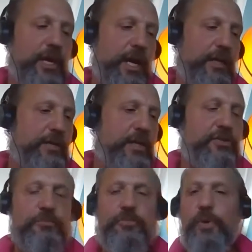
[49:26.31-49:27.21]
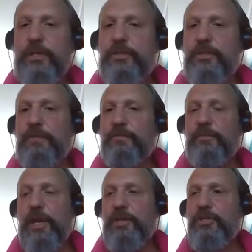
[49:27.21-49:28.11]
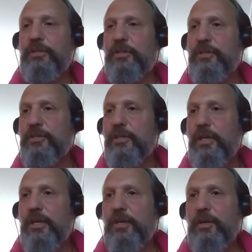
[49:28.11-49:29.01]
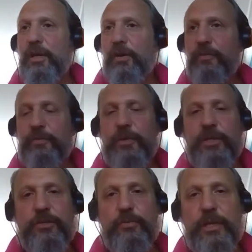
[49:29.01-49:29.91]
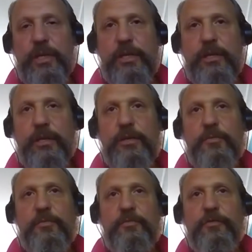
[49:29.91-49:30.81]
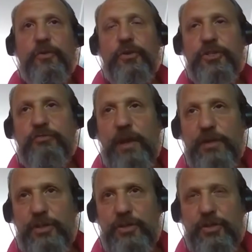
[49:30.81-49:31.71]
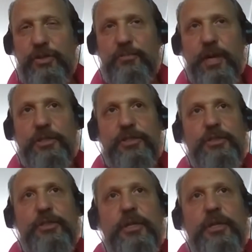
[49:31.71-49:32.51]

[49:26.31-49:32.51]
And there's some quite good information that often we force stretches too much.